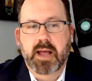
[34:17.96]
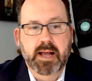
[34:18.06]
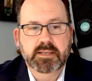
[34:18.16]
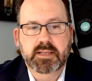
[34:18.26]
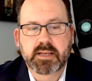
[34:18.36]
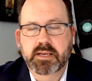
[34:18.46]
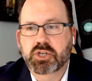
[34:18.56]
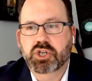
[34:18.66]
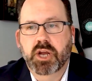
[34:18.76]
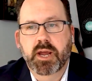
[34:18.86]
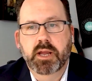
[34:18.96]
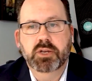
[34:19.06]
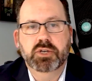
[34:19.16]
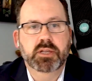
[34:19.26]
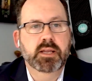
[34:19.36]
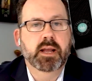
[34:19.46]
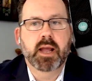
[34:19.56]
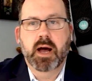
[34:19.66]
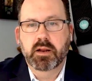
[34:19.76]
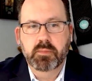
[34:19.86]
as things change and the
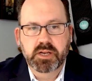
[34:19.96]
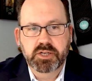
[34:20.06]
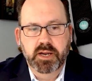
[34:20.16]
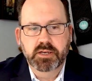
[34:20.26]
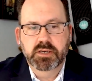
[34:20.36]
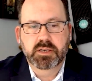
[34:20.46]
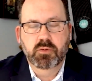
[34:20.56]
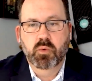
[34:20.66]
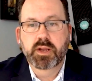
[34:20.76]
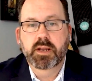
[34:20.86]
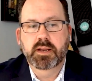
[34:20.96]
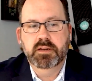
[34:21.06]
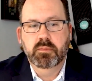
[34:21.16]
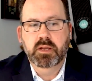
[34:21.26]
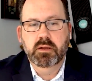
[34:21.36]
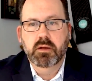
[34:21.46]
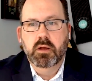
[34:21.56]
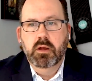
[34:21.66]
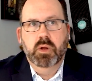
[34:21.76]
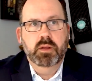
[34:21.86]
economy changes and we need to be,
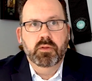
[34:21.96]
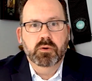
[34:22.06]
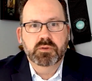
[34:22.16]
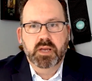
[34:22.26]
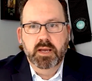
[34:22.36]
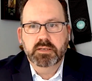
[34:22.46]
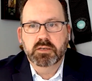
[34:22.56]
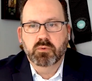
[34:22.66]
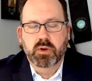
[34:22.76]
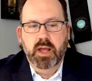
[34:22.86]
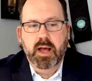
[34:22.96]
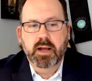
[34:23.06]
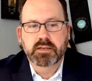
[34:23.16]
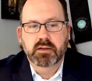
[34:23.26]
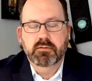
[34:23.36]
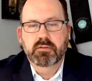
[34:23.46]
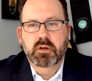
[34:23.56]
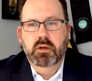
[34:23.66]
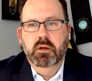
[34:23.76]
in those cases, reactive.